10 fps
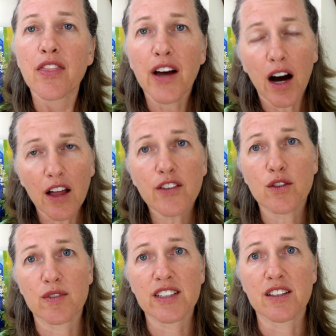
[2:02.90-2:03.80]
The
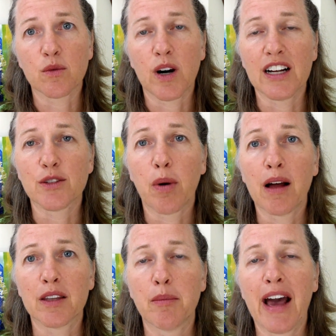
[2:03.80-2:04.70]
other reason why it's
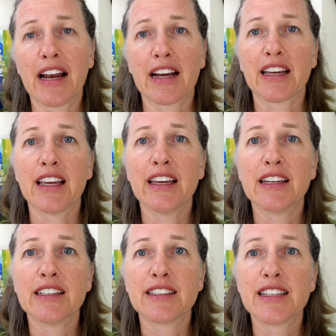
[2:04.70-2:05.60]
problematic
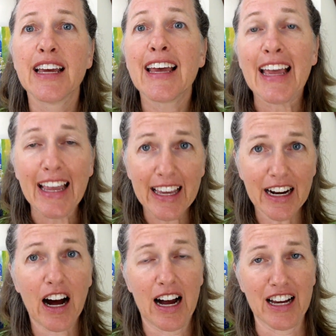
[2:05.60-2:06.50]
is, in
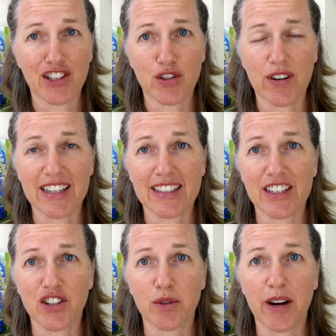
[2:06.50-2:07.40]
a high stress
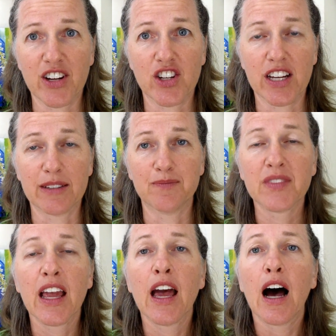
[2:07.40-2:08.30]
situation,
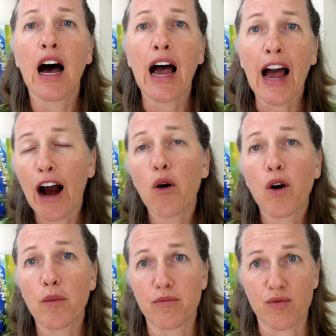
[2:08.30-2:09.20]

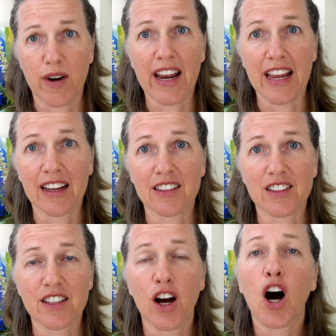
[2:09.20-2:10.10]
our
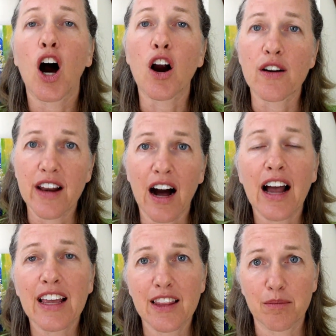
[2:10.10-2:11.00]
brains are
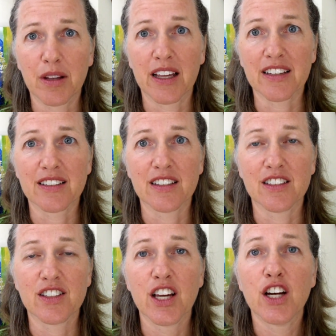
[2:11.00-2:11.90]
not in the
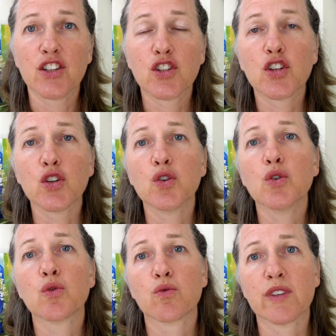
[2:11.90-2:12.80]
places
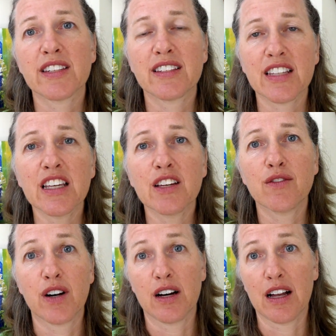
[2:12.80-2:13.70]
to
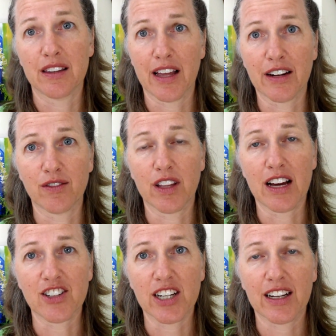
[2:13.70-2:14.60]
receive a lot of
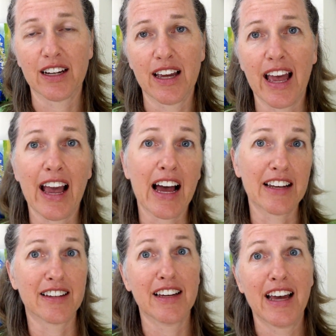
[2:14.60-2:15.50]
logic
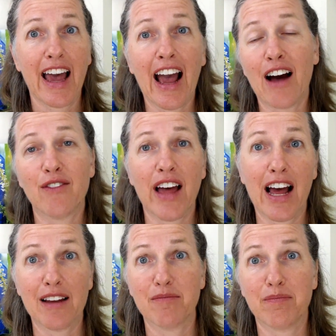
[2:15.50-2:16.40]
and have
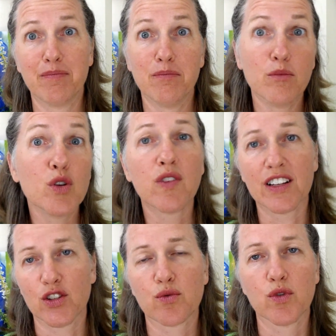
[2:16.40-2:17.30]
that move
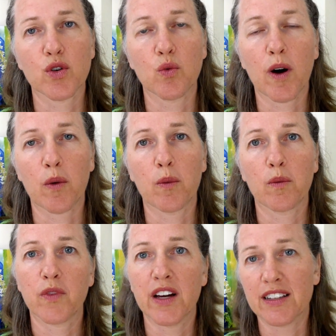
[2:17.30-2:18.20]
us through where
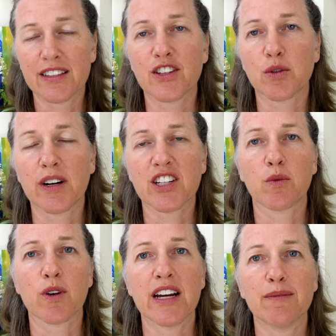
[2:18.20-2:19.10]
the
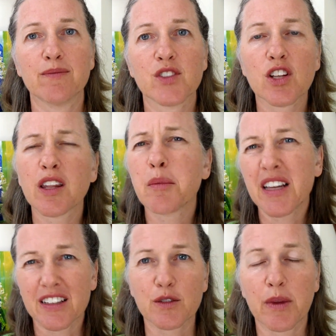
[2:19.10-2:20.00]
situation we're in. So let
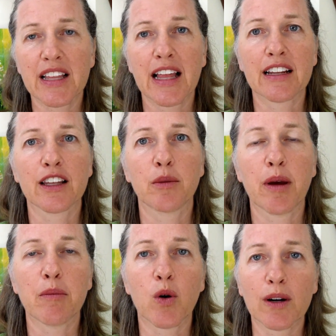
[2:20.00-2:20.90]
me explain that a little
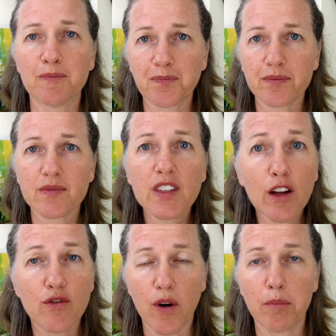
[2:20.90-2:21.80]
bit more
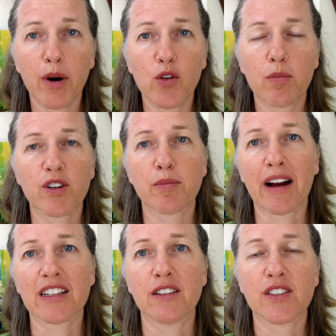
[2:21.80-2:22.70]
from both
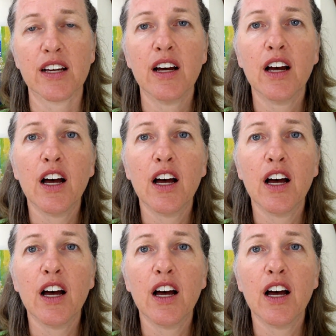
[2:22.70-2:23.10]
perspectives.